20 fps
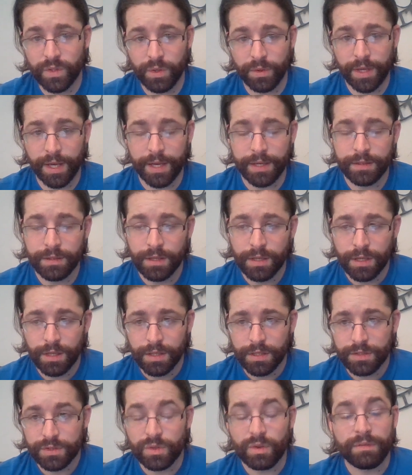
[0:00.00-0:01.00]
Okay?
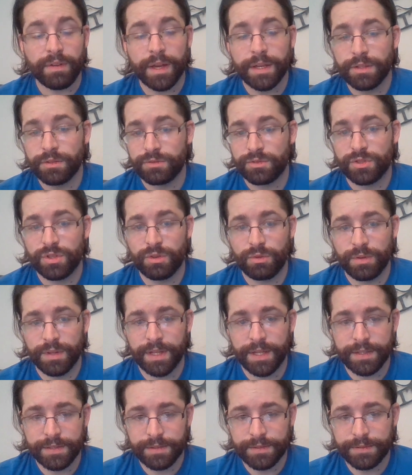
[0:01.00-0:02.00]
So if I use 2 of
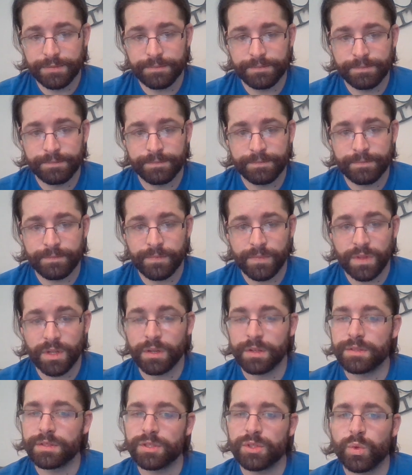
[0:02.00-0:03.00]
these,
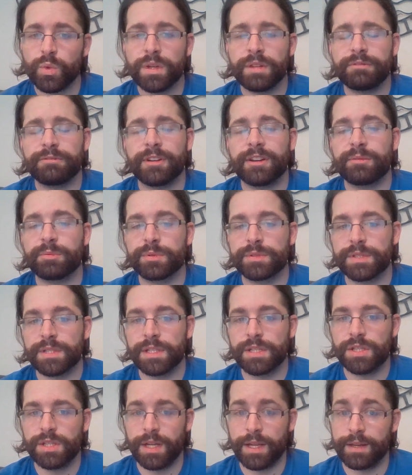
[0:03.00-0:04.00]
there is a
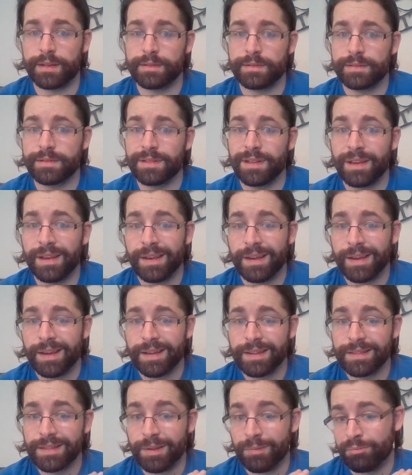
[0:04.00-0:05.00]
25% chance
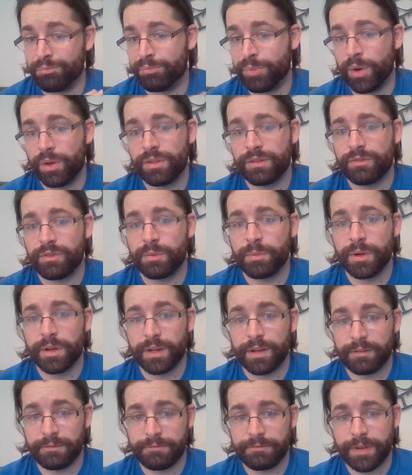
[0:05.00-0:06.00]
that both of them are
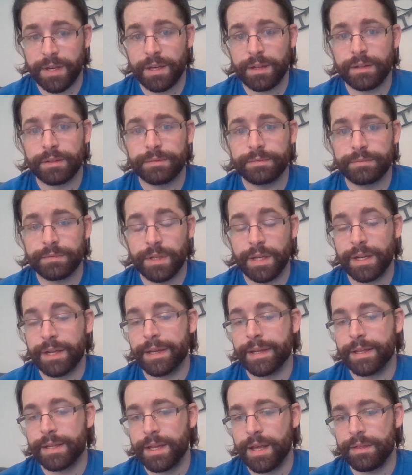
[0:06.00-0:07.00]
going to fail and I
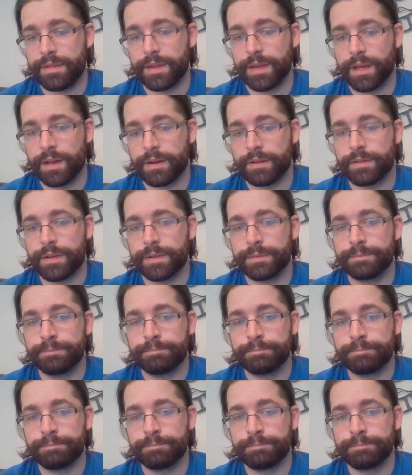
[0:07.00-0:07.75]
get nothing out of it.